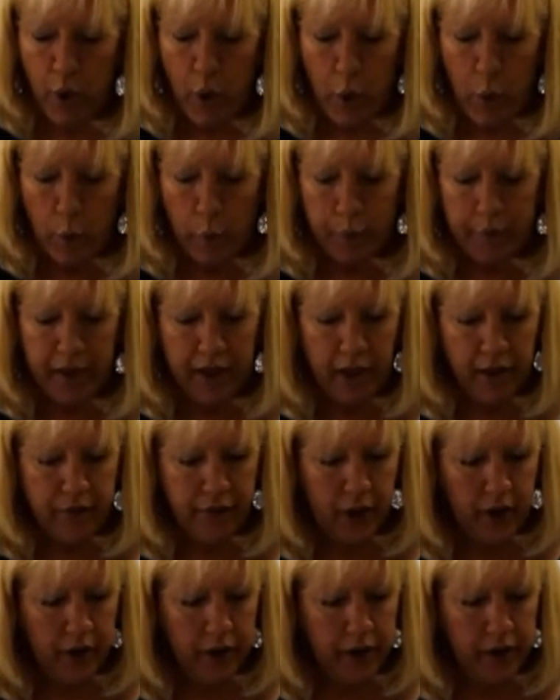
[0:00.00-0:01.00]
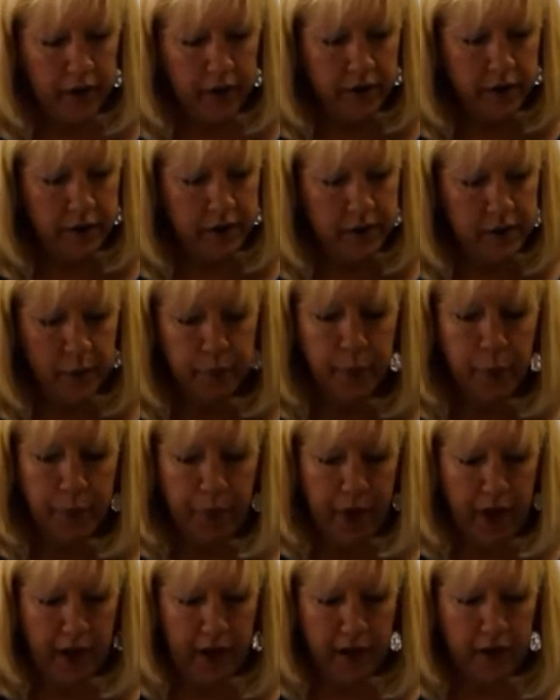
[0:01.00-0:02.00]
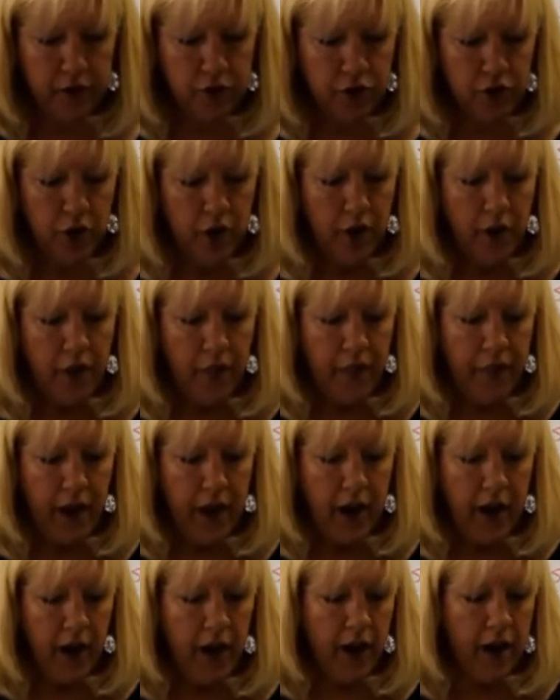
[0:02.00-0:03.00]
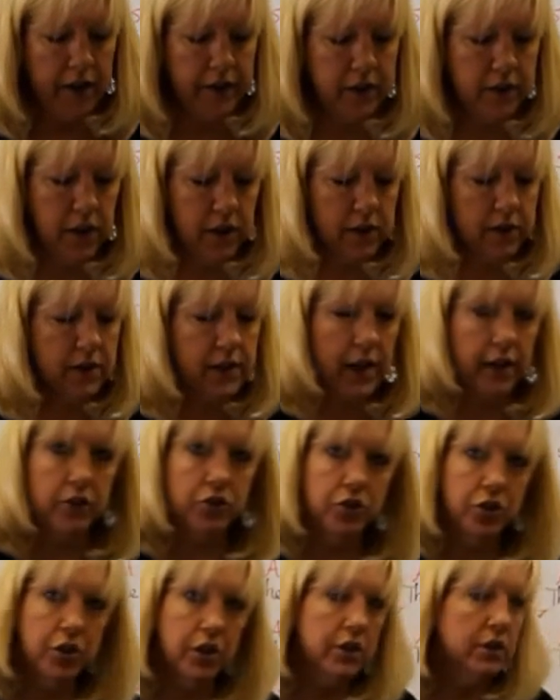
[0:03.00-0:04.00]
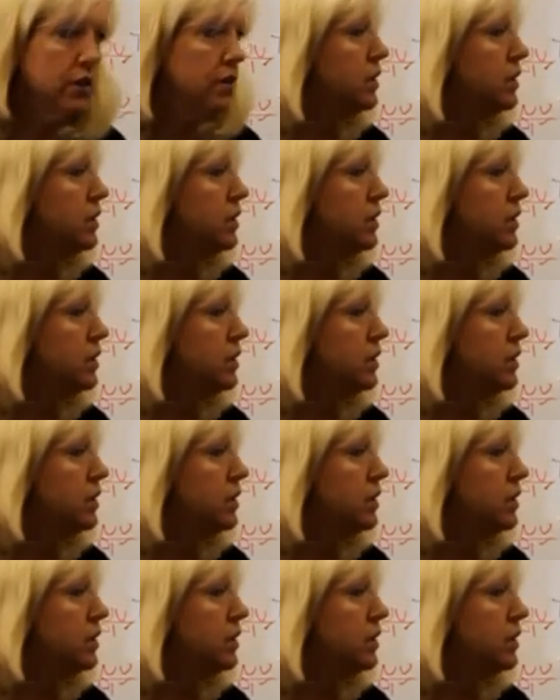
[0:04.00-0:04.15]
will be a very simple page that has a section at the